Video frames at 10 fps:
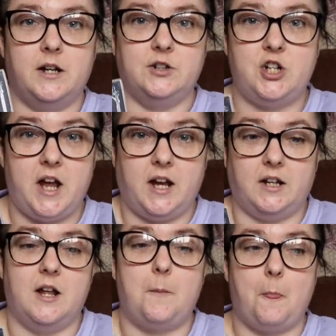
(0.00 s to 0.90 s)
Jane,
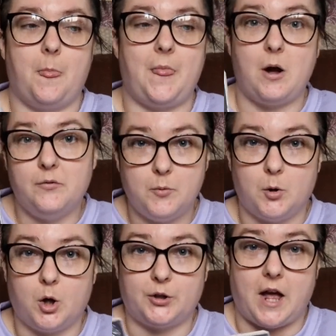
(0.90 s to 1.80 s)
that other
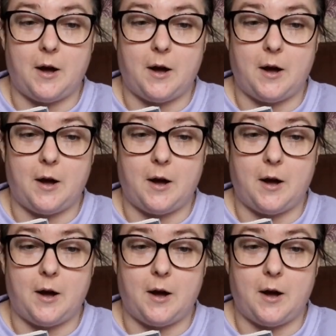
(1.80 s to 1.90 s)
book,